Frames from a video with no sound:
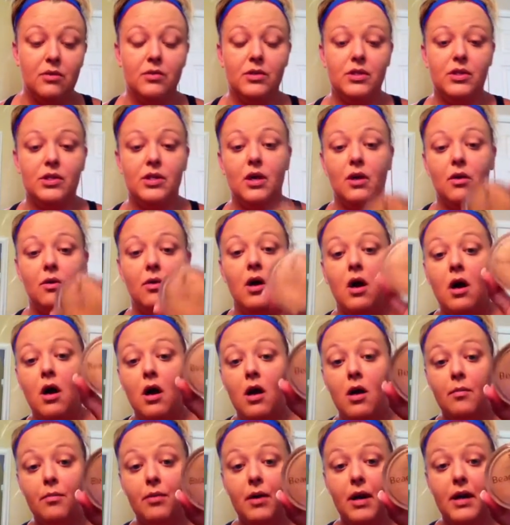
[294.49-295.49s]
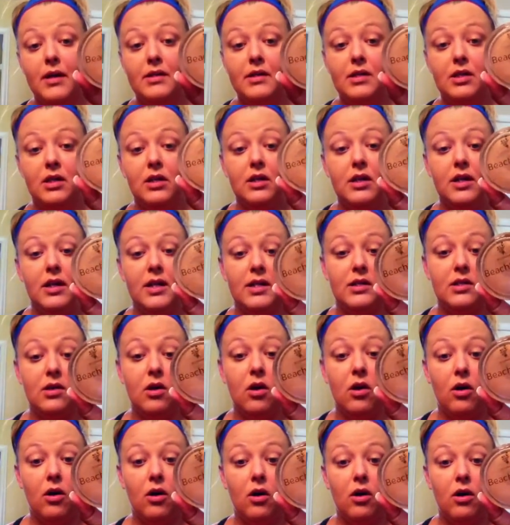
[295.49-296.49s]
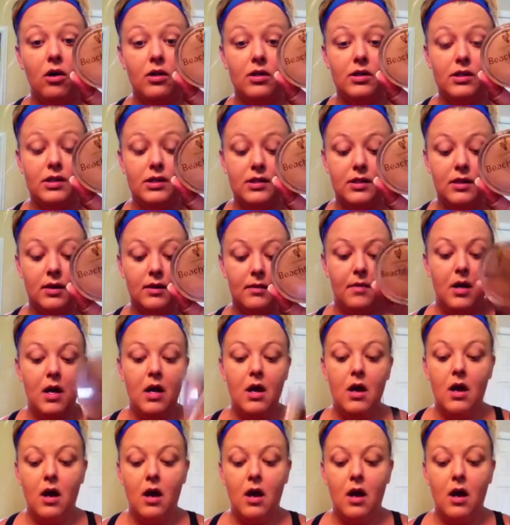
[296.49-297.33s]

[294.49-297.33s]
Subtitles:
So bronzer is awesome.